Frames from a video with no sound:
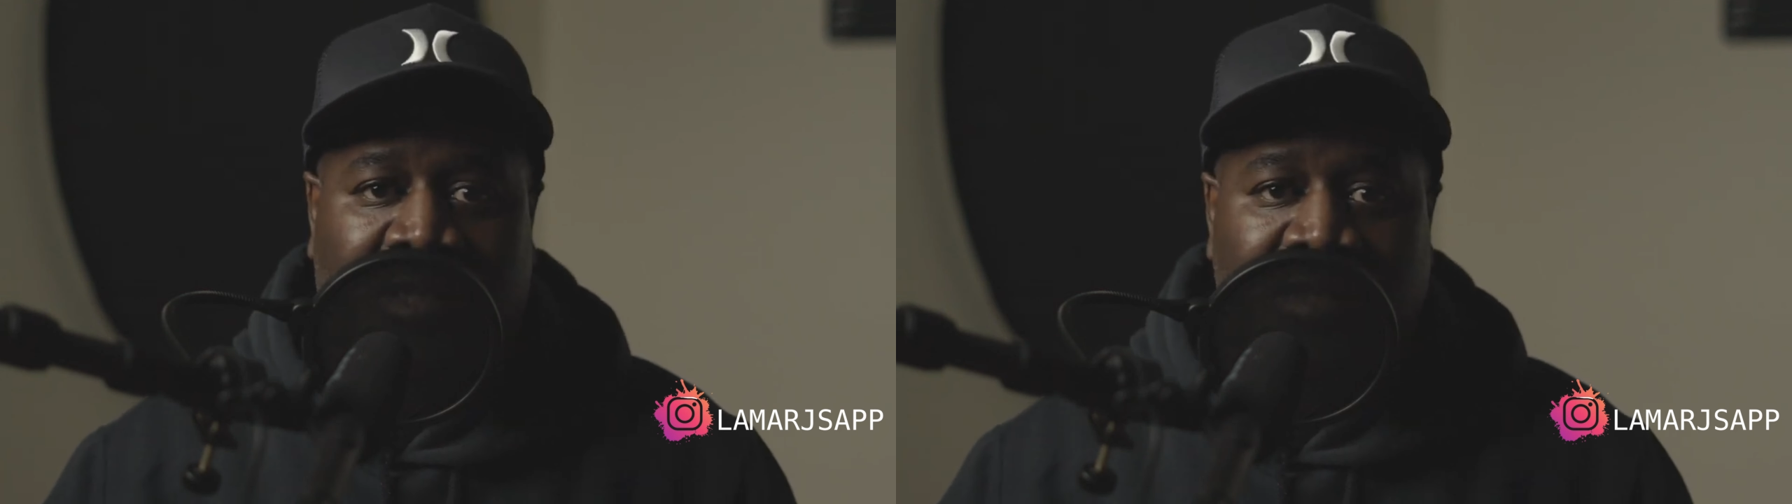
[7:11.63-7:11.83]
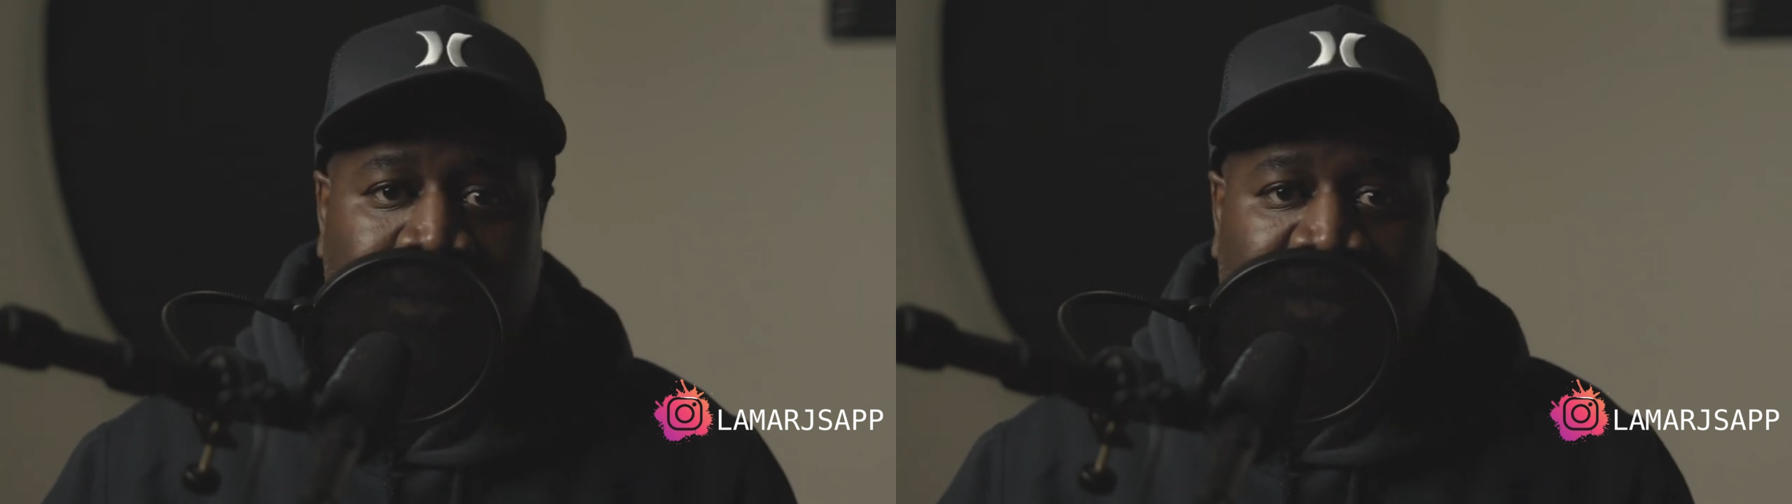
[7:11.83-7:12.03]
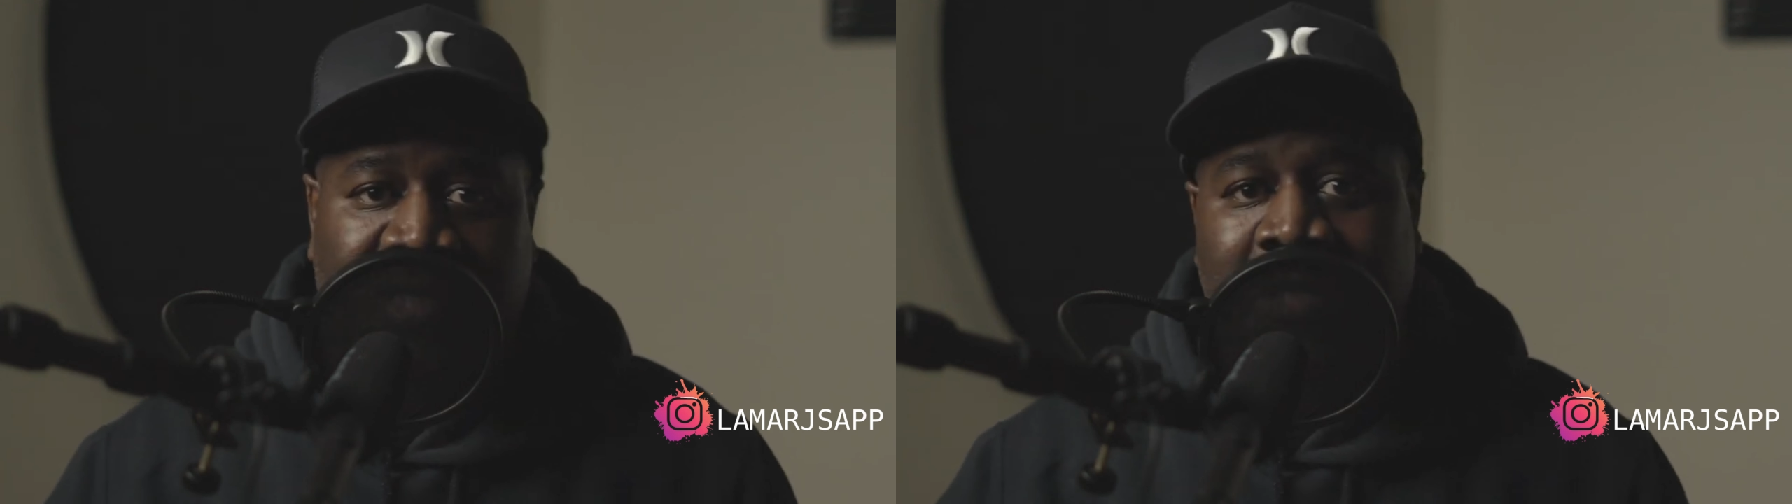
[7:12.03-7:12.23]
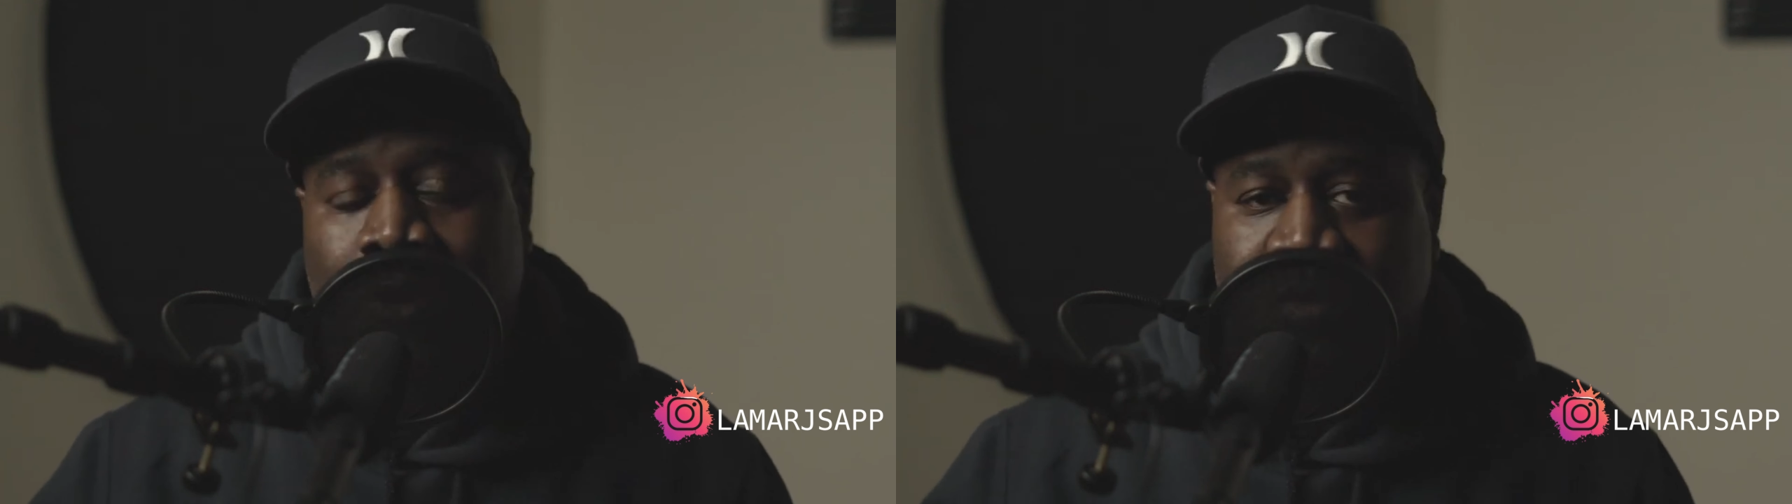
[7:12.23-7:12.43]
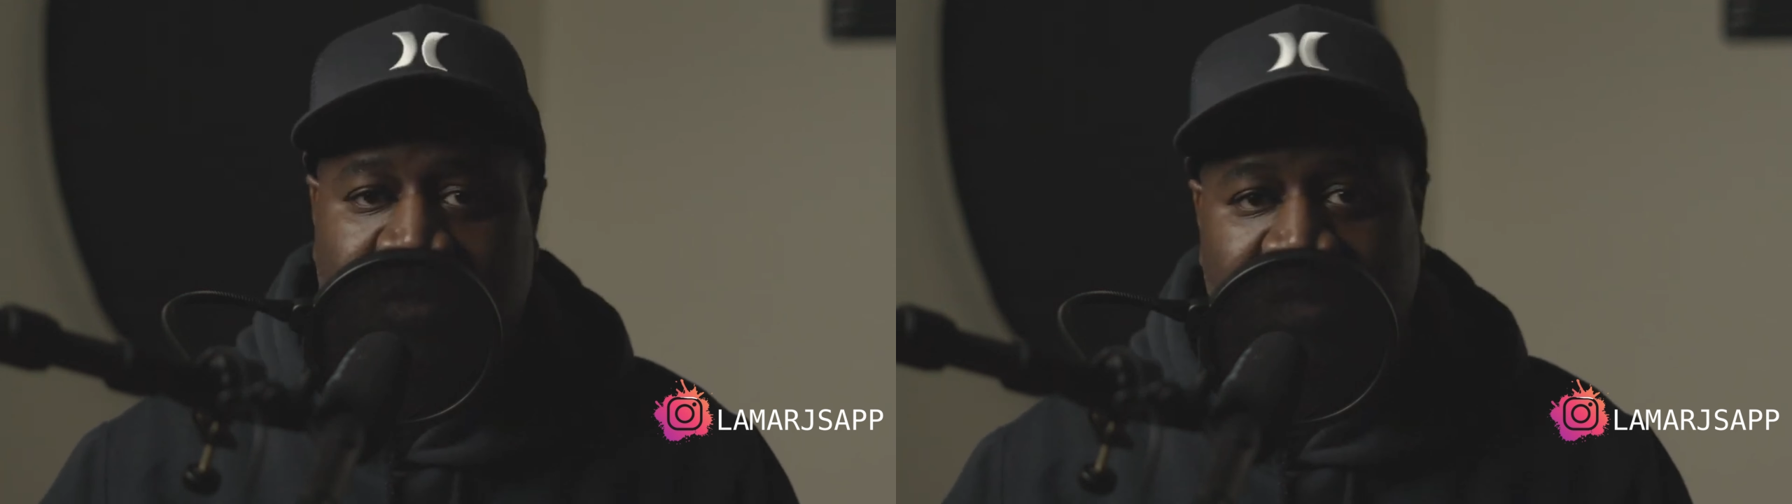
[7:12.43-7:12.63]
another
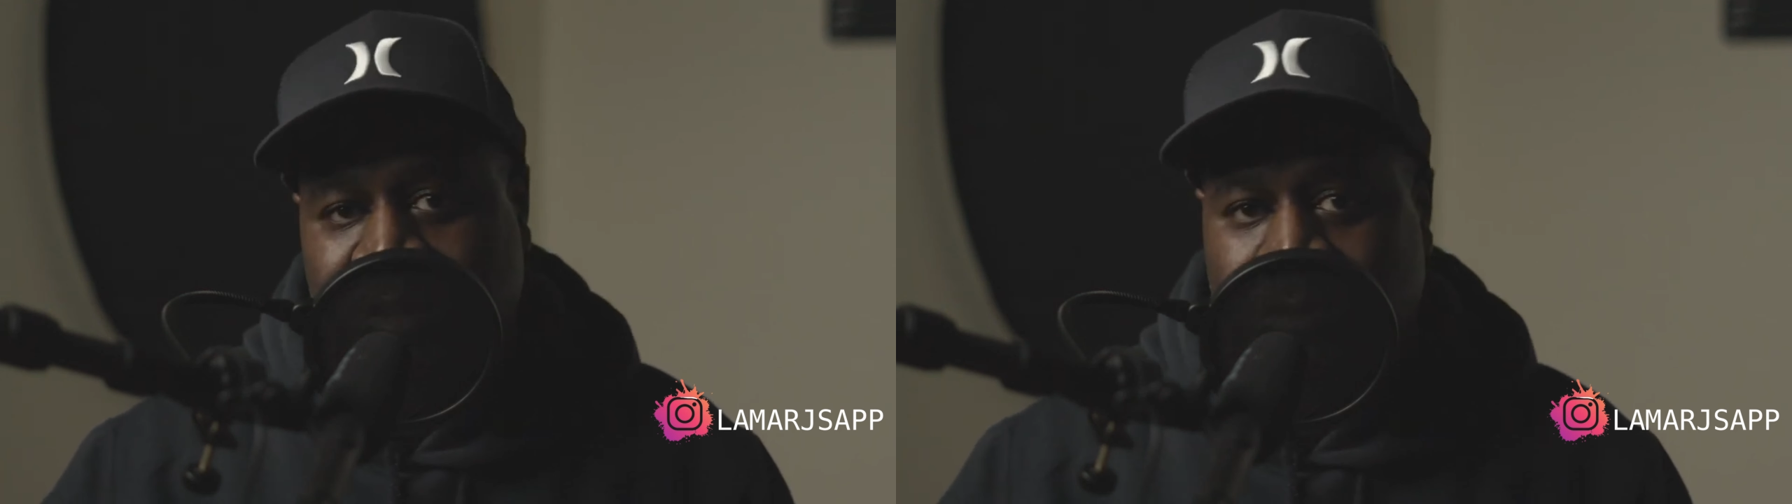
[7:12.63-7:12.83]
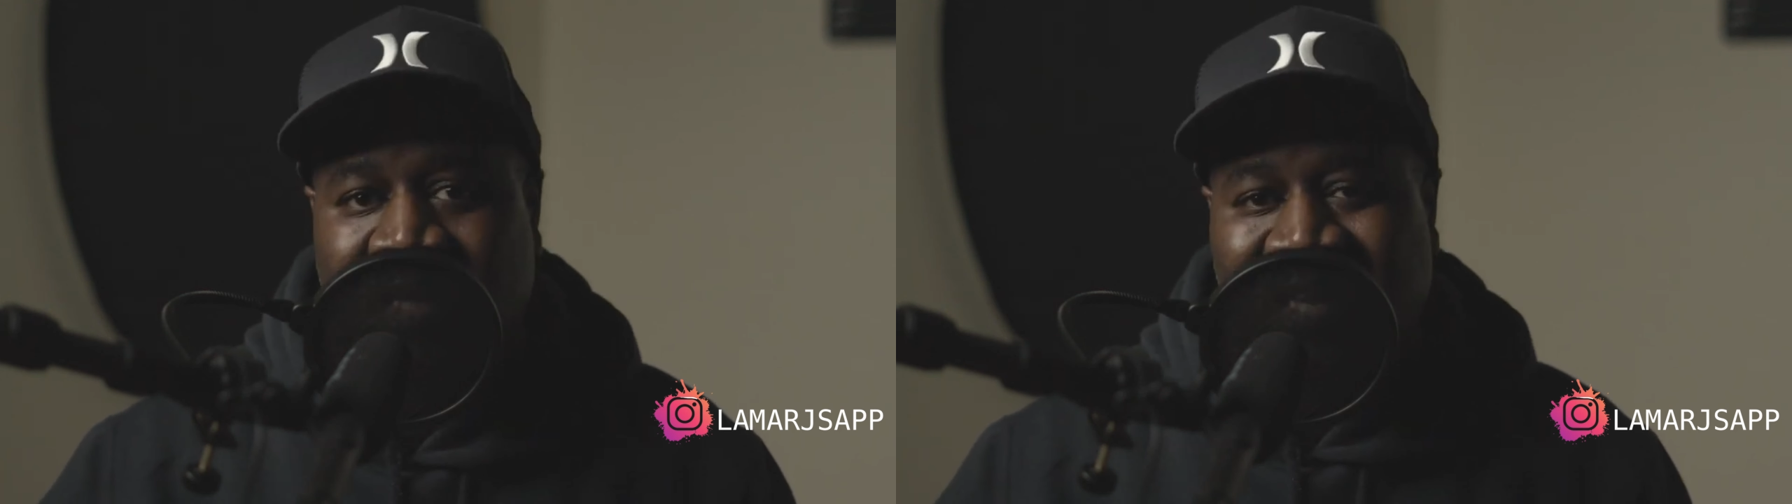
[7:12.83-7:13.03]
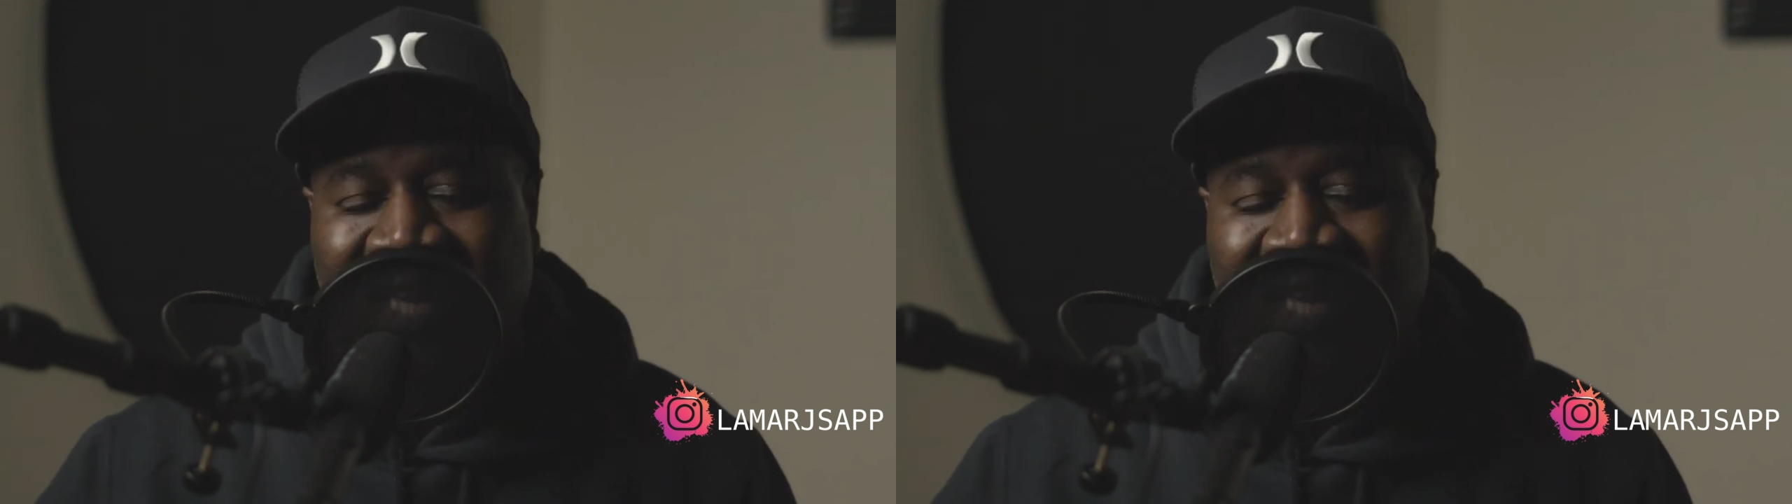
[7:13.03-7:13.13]
ecosystem.